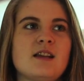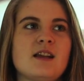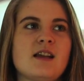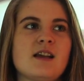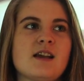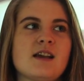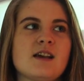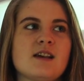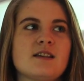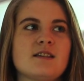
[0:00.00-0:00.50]

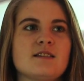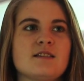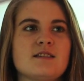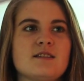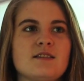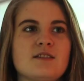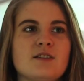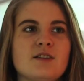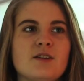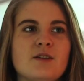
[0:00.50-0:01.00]

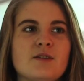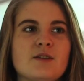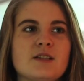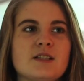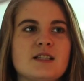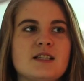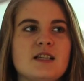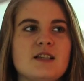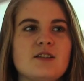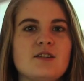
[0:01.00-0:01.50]
and, you know,
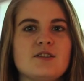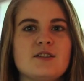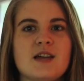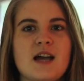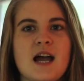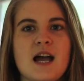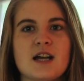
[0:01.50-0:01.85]
continue to